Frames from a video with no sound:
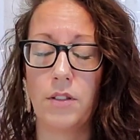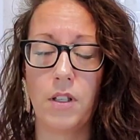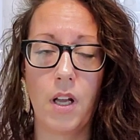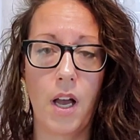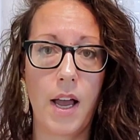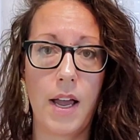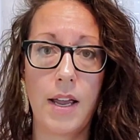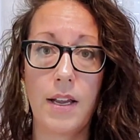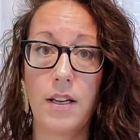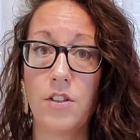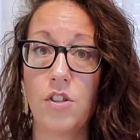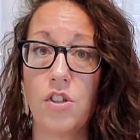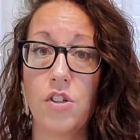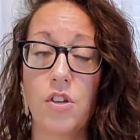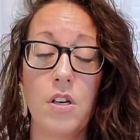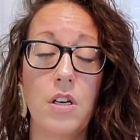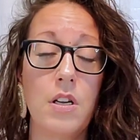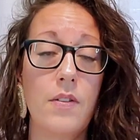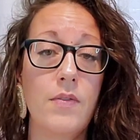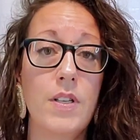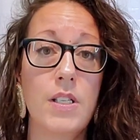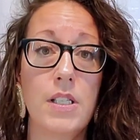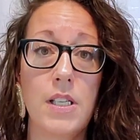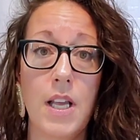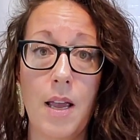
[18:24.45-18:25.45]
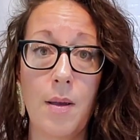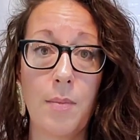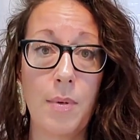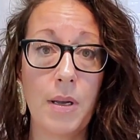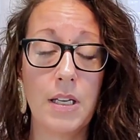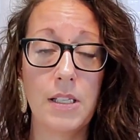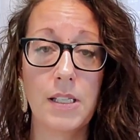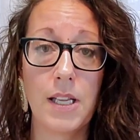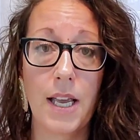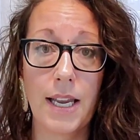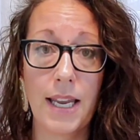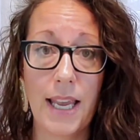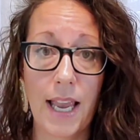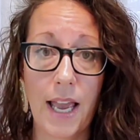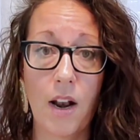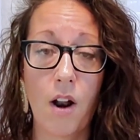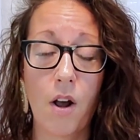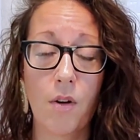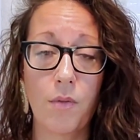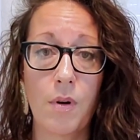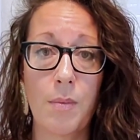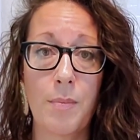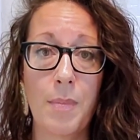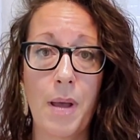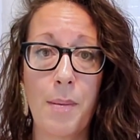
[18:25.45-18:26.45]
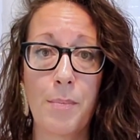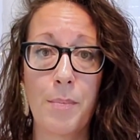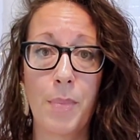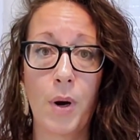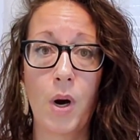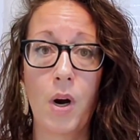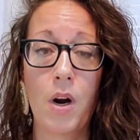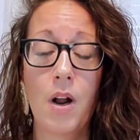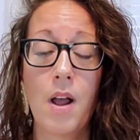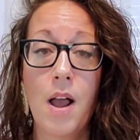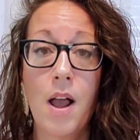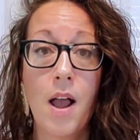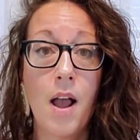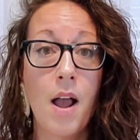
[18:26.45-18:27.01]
I shouldn't even say because I cannot remember,